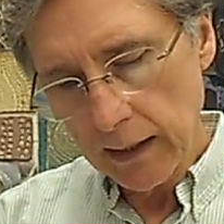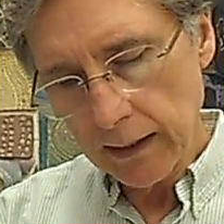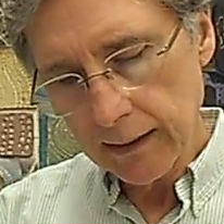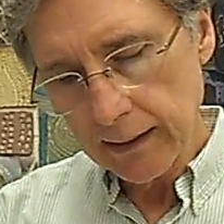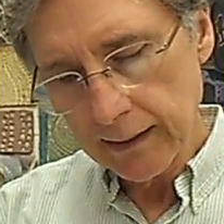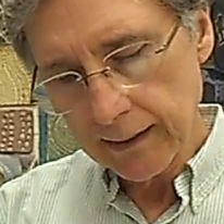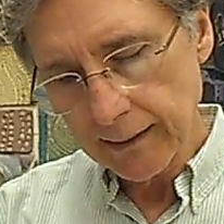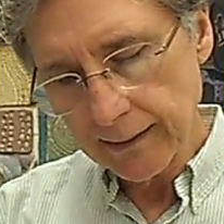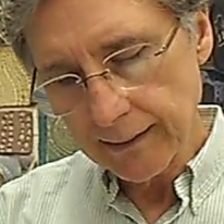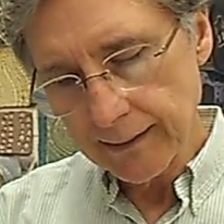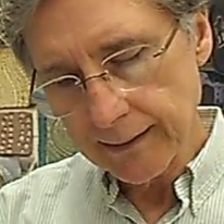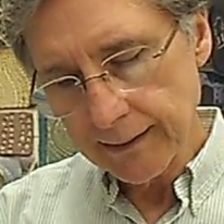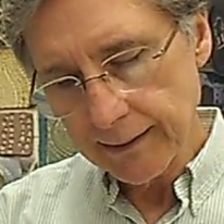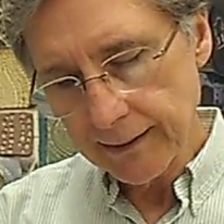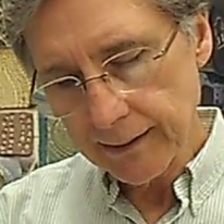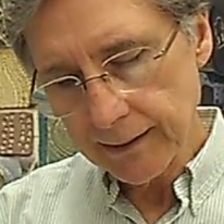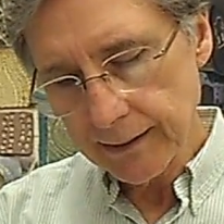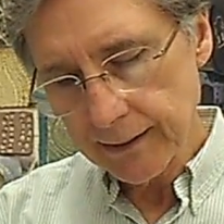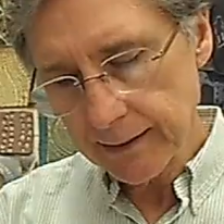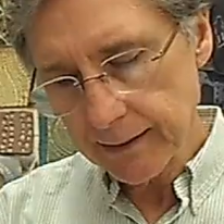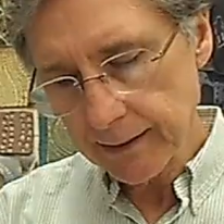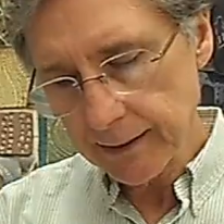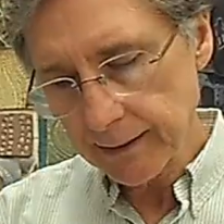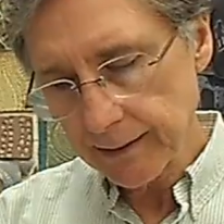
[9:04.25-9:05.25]

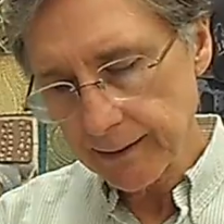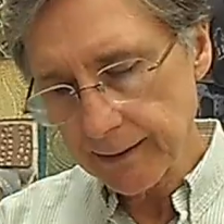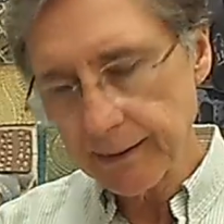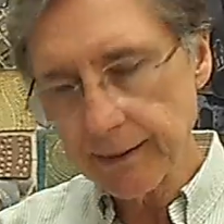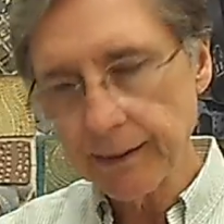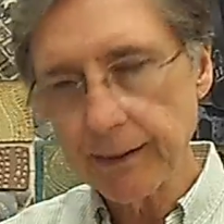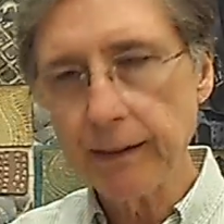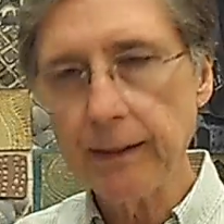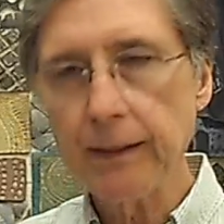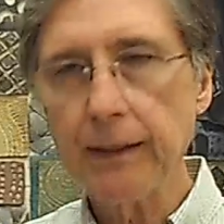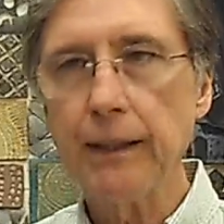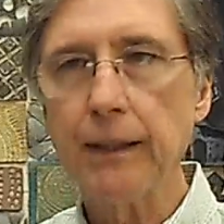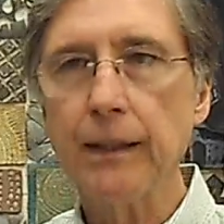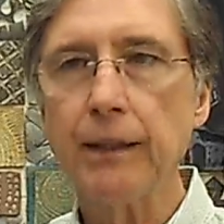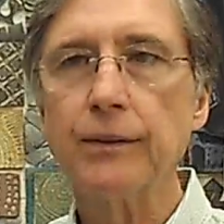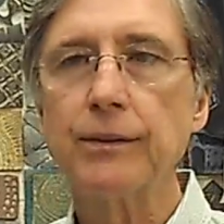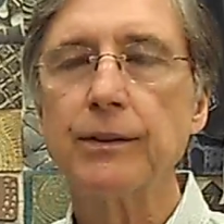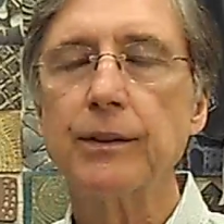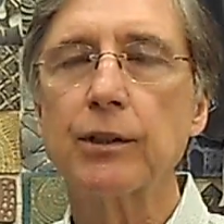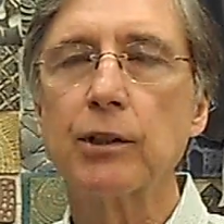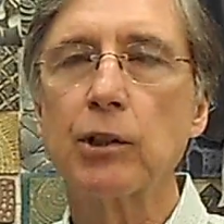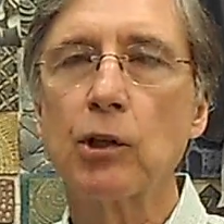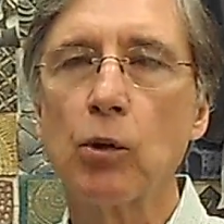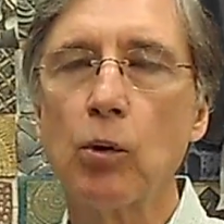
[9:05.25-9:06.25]
Consistency is
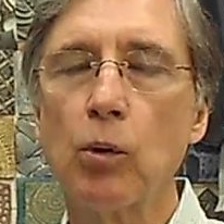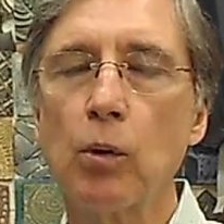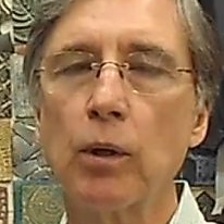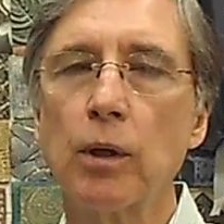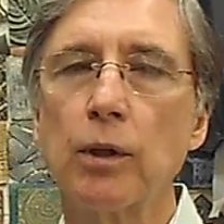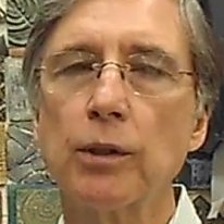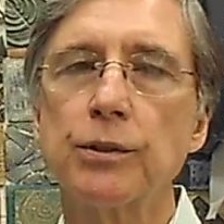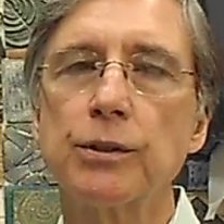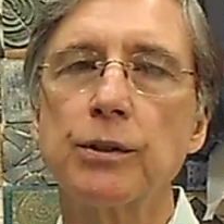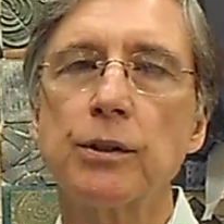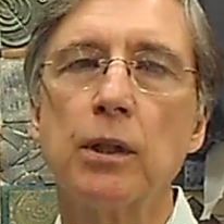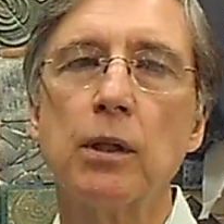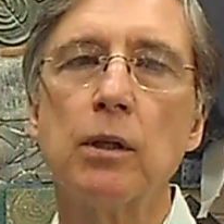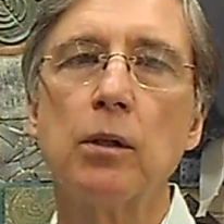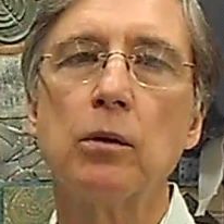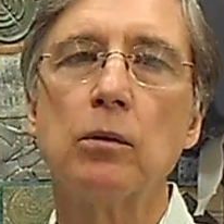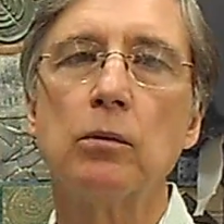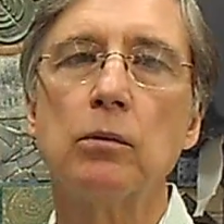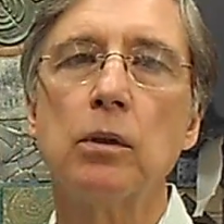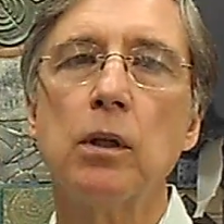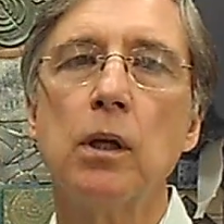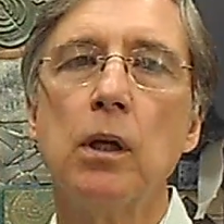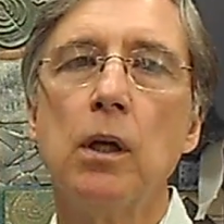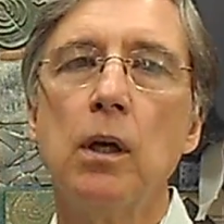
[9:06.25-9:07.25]
the
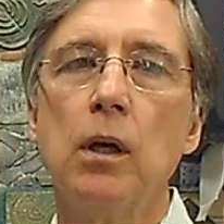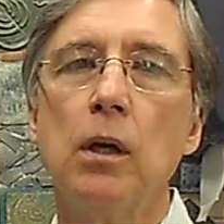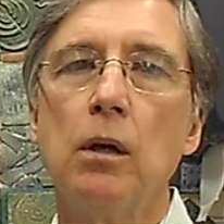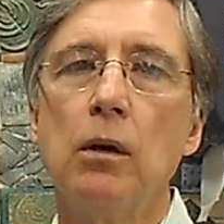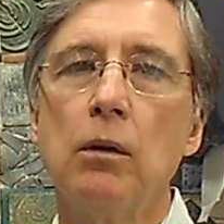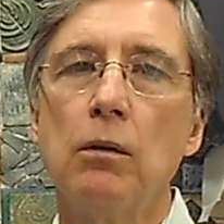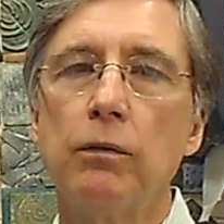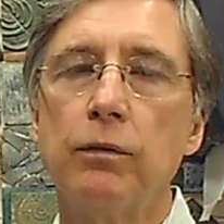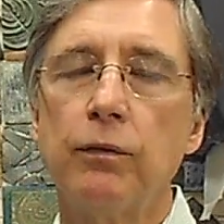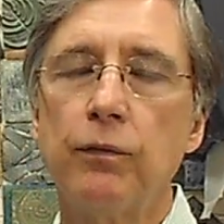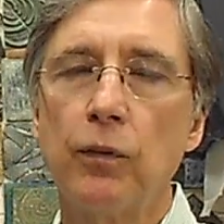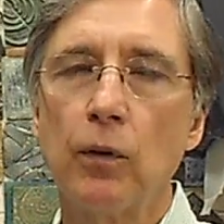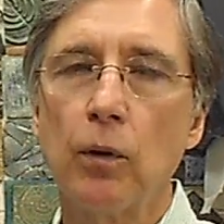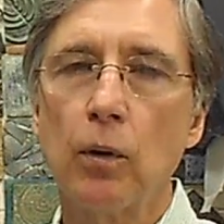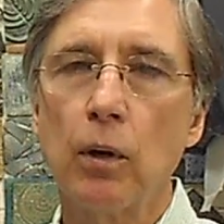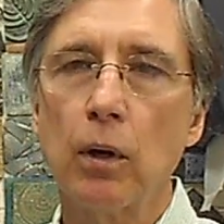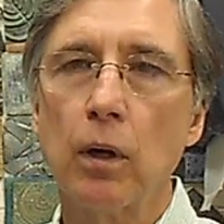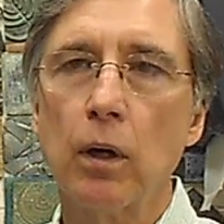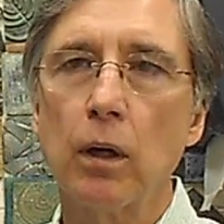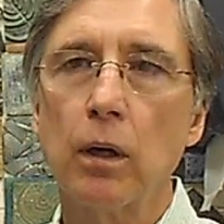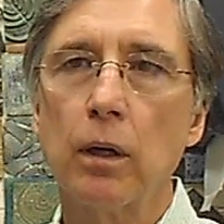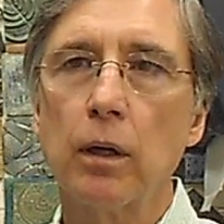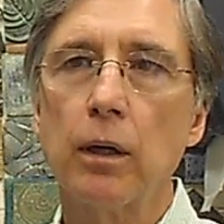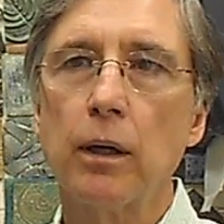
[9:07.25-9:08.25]
cornerstone
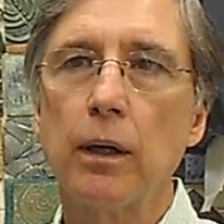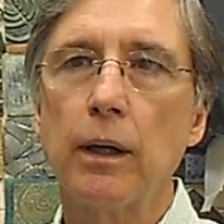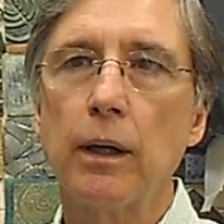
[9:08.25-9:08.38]
for